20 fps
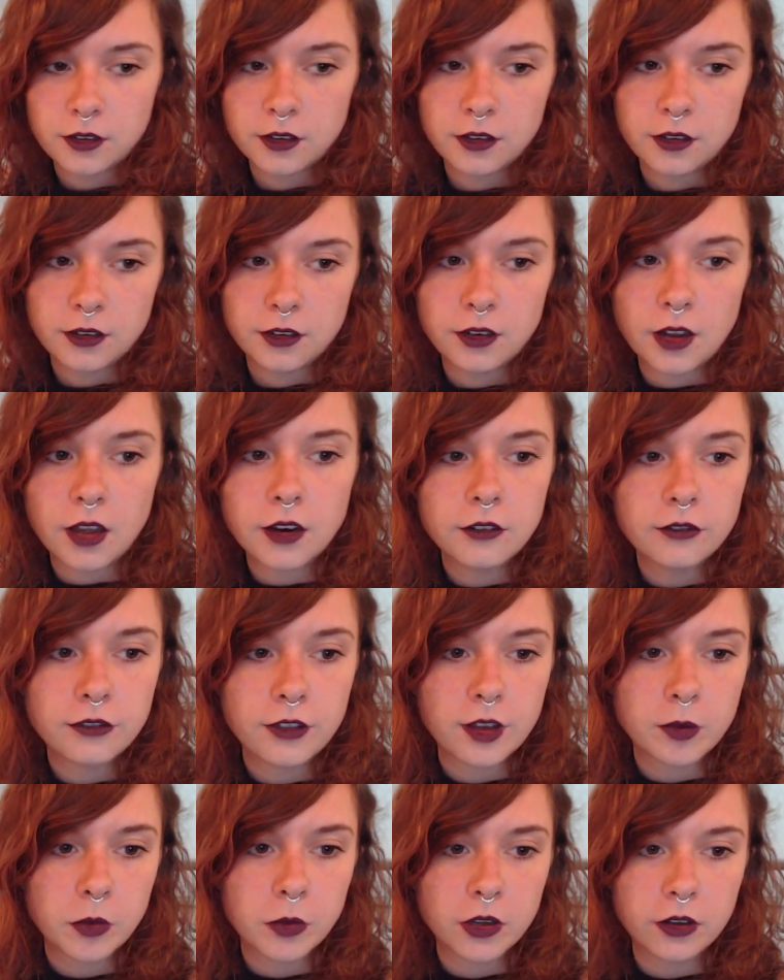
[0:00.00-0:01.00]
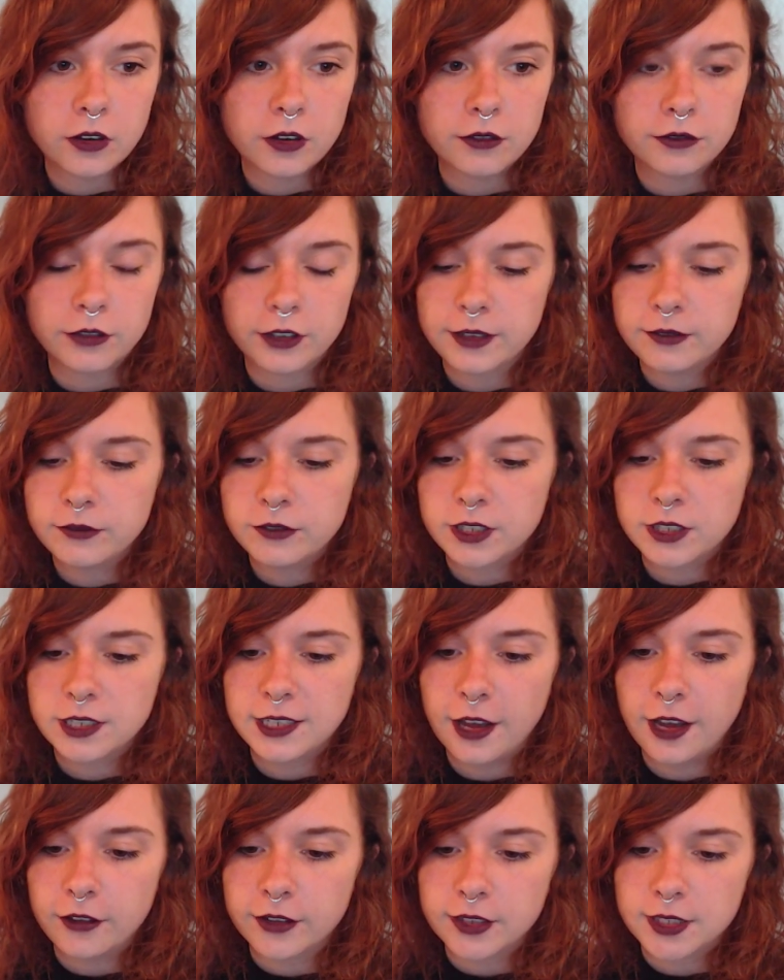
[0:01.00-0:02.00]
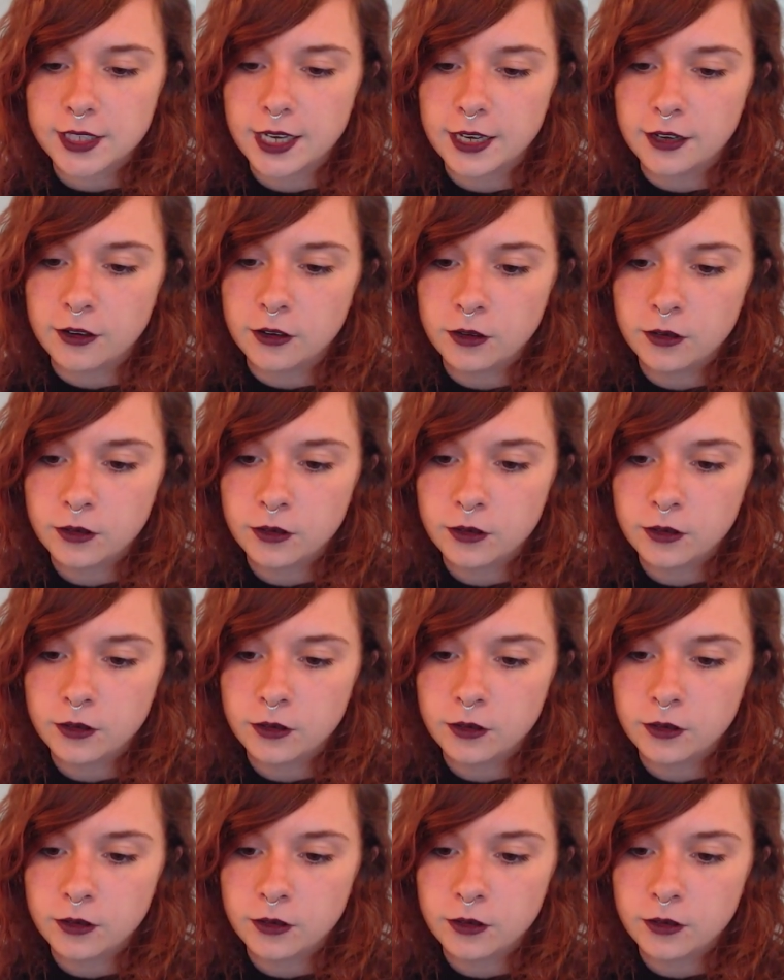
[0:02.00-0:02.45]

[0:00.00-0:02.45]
none of them could have lived to tell the tale.